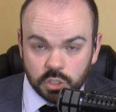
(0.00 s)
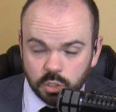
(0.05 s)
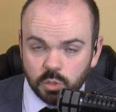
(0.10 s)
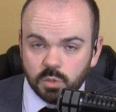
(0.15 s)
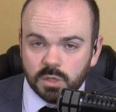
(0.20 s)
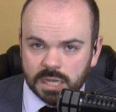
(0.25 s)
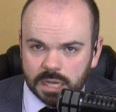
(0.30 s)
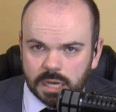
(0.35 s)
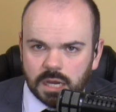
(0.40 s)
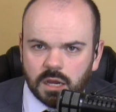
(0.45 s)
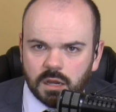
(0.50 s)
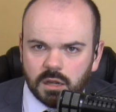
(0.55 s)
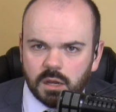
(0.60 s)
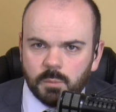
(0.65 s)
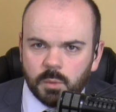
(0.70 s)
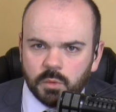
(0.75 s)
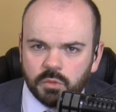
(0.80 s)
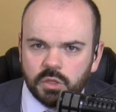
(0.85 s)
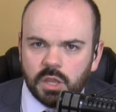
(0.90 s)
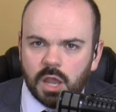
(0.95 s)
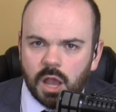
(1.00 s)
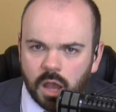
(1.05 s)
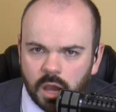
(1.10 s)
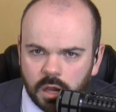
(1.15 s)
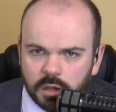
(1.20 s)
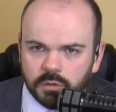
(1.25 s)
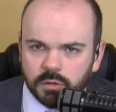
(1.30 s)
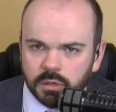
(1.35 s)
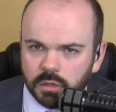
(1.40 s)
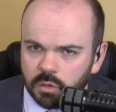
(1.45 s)
you care about the
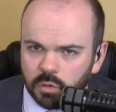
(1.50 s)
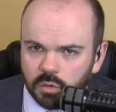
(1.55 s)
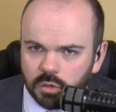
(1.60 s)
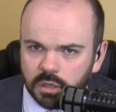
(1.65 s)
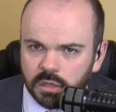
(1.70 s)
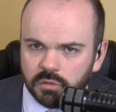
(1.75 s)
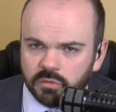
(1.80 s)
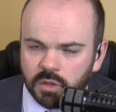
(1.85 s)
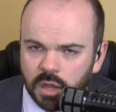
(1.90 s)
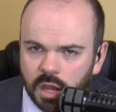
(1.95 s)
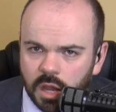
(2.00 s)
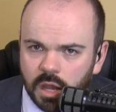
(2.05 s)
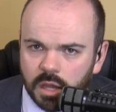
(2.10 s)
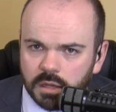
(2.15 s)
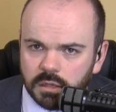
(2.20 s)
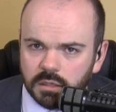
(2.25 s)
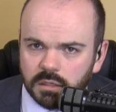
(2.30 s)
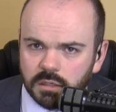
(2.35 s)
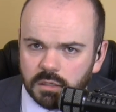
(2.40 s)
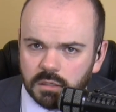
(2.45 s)
honor and glory of God?